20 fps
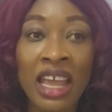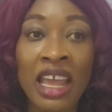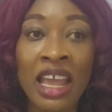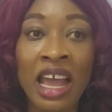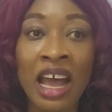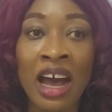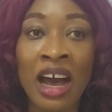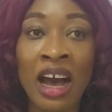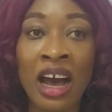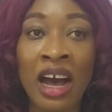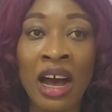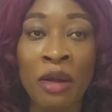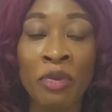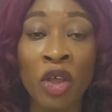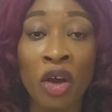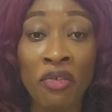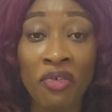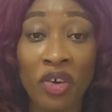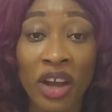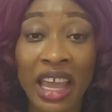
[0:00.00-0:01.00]

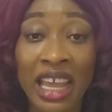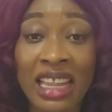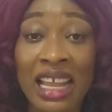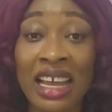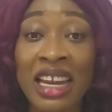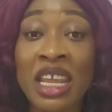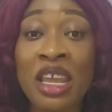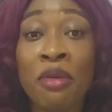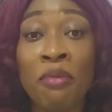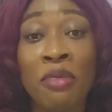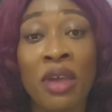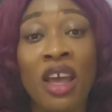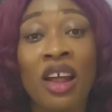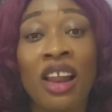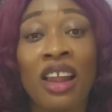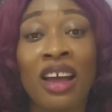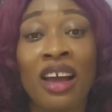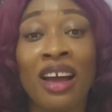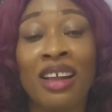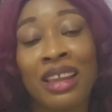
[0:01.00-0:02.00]
don't forget an
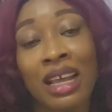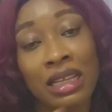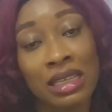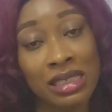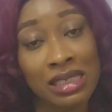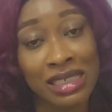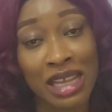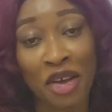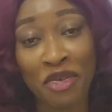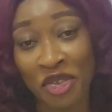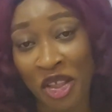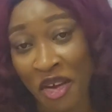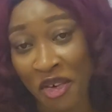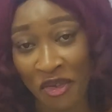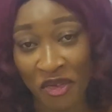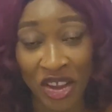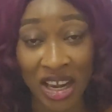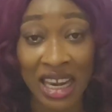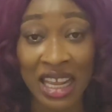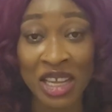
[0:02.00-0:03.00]
email. That is after
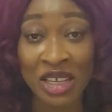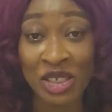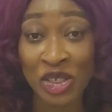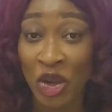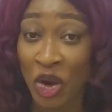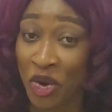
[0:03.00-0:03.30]
filling